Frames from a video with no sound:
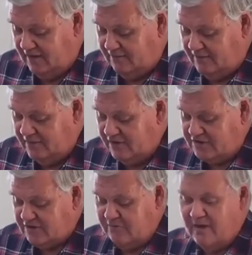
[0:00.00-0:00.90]
We
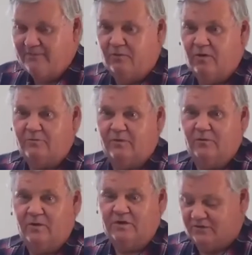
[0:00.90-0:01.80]
usually remember what we
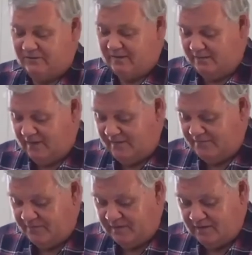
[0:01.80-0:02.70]
want to remember,
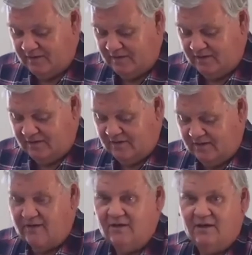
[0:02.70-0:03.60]

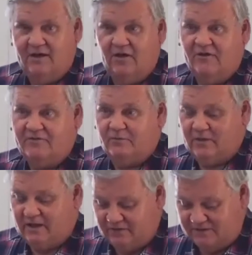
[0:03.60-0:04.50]
and often
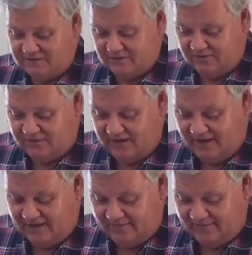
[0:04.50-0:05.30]
we even distort that.